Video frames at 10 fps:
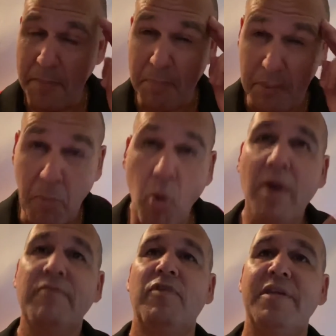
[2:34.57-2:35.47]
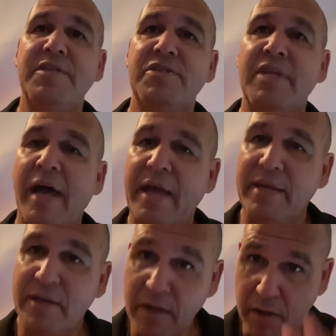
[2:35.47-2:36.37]
Be mindful each
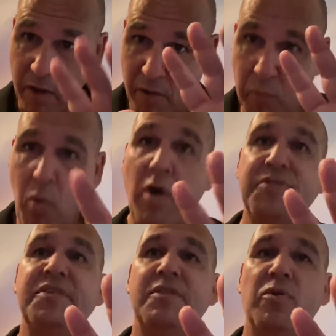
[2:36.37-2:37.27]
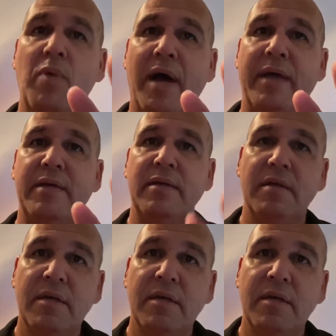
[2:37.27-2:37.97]
day of what's in the way